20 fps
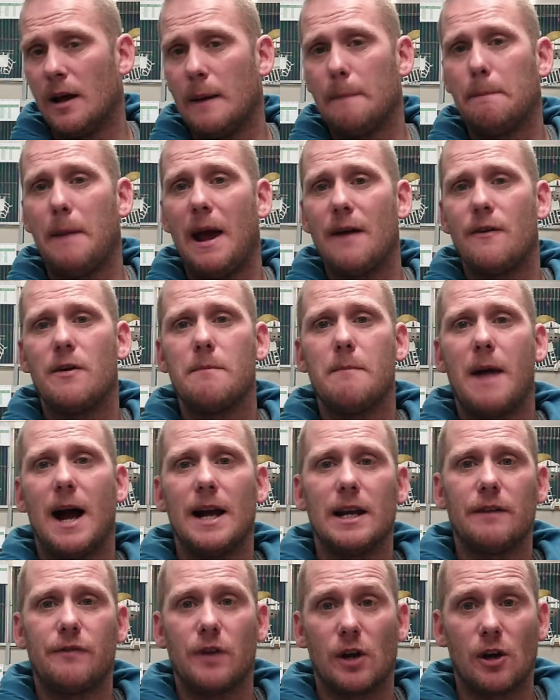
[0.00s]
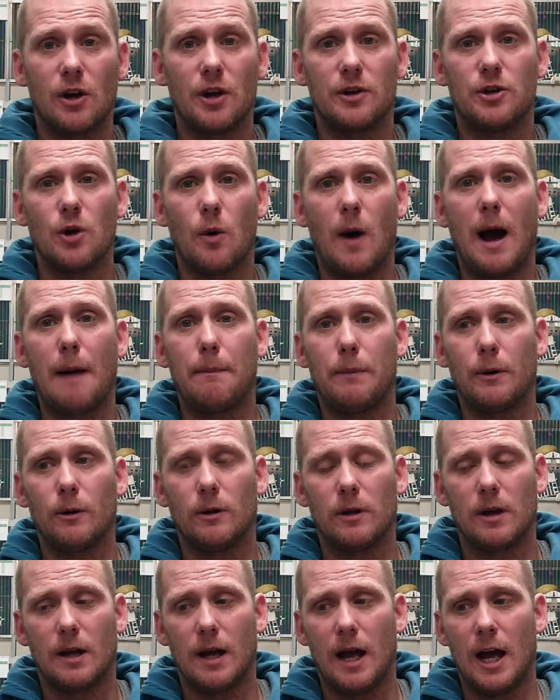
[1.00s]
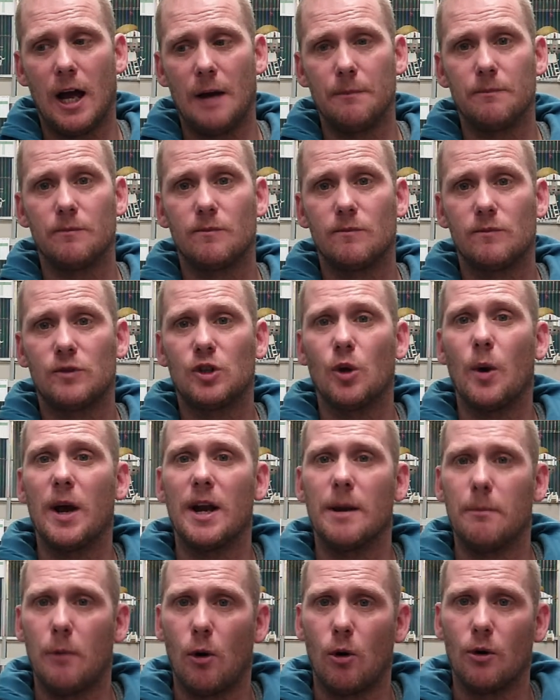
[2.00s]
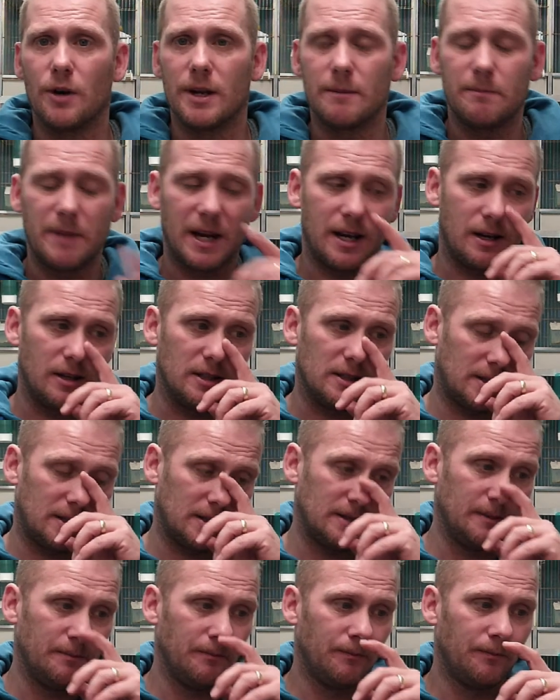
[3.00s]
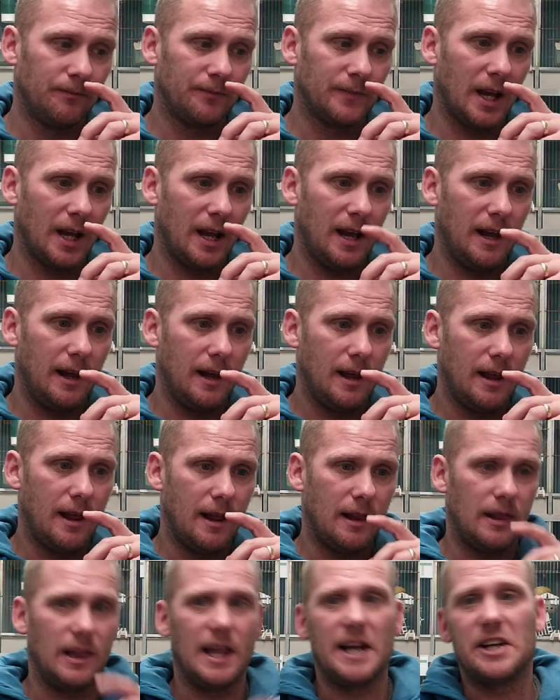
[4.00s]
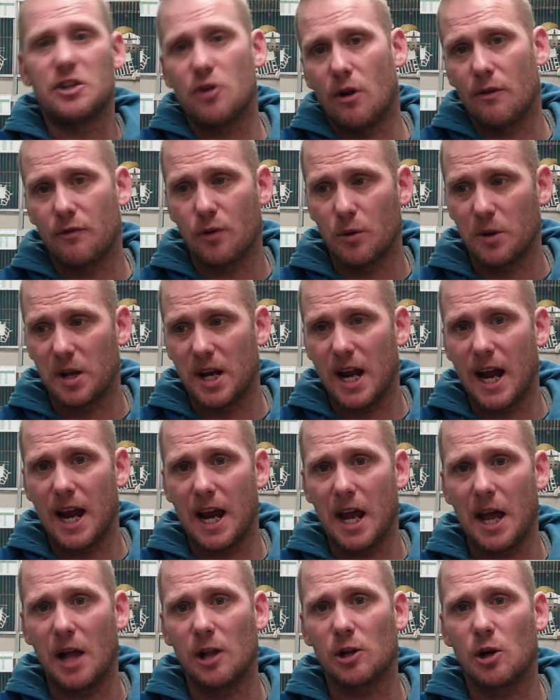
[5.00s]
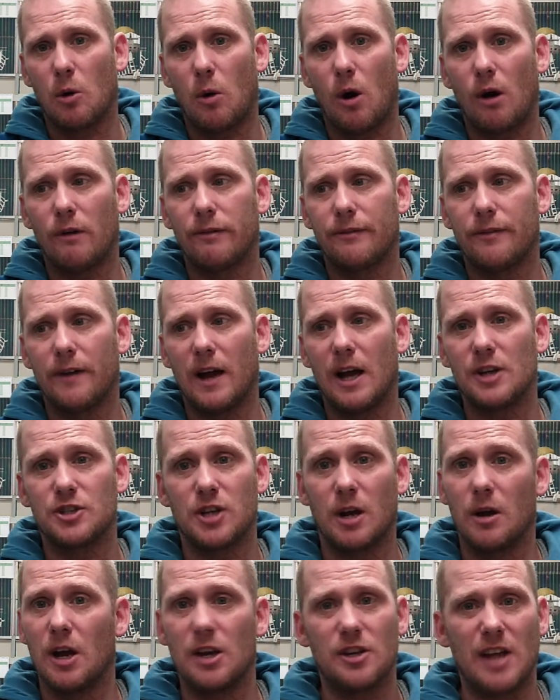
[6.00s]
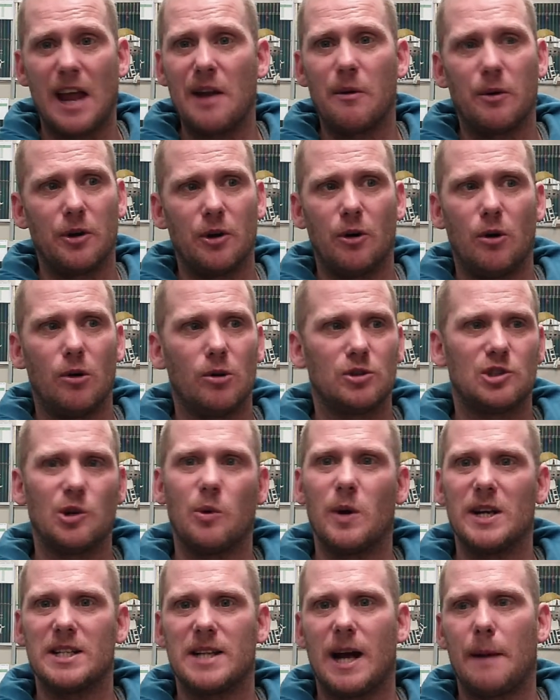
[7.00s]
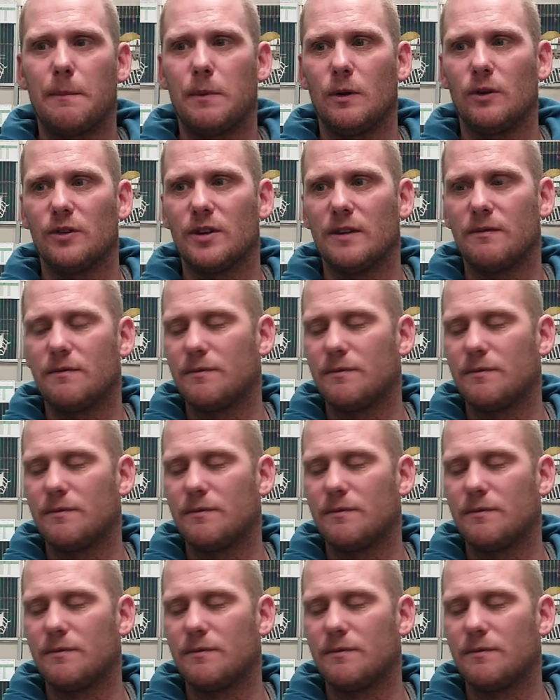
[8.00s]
Bear in mind if you're going to do apple, um, do it in the morning because later on through the day it'll go off as you as anyone knows a week's apples is,